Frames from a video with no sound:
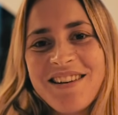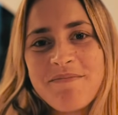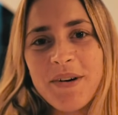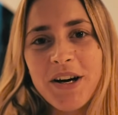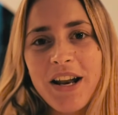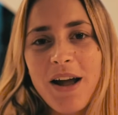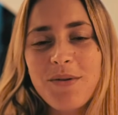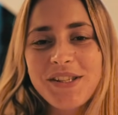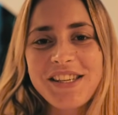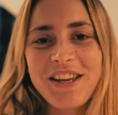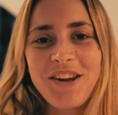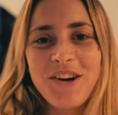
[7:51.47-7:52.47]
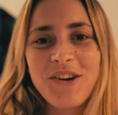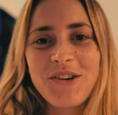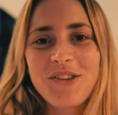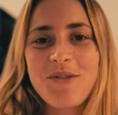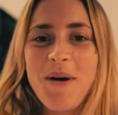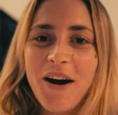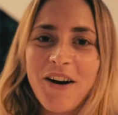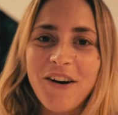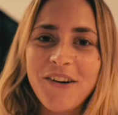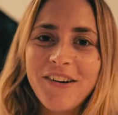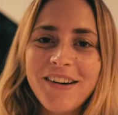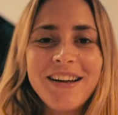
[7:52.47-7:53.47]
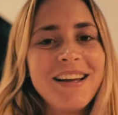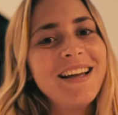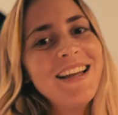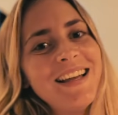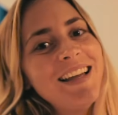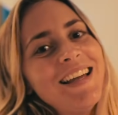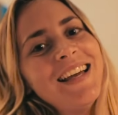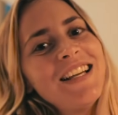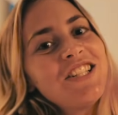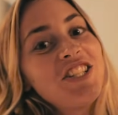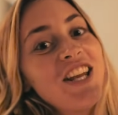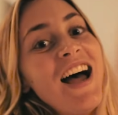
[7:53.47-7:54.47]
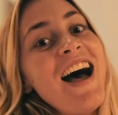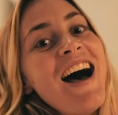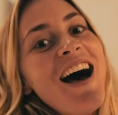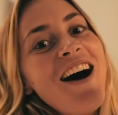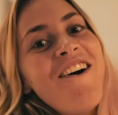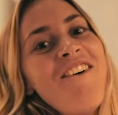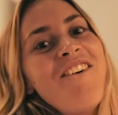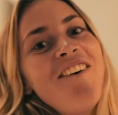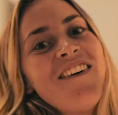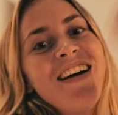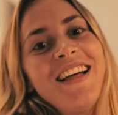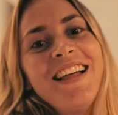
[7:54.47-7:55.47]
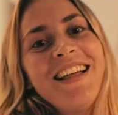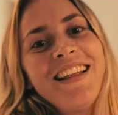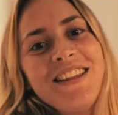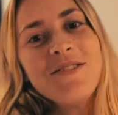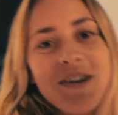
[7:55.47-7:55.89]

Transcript: But I will see you tomorrow. Ciao! Do